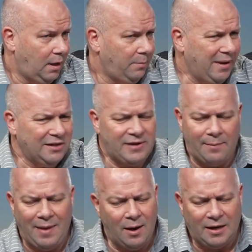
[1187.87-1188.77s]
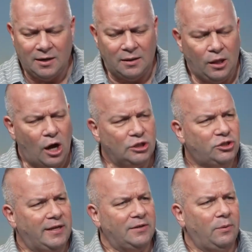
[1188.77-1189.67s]
Because I'm not going to launch
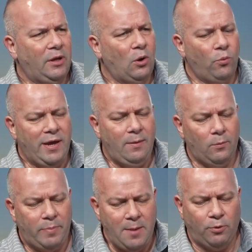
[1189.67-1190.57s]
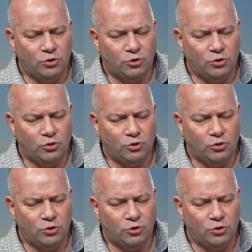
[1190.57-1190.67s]
things. People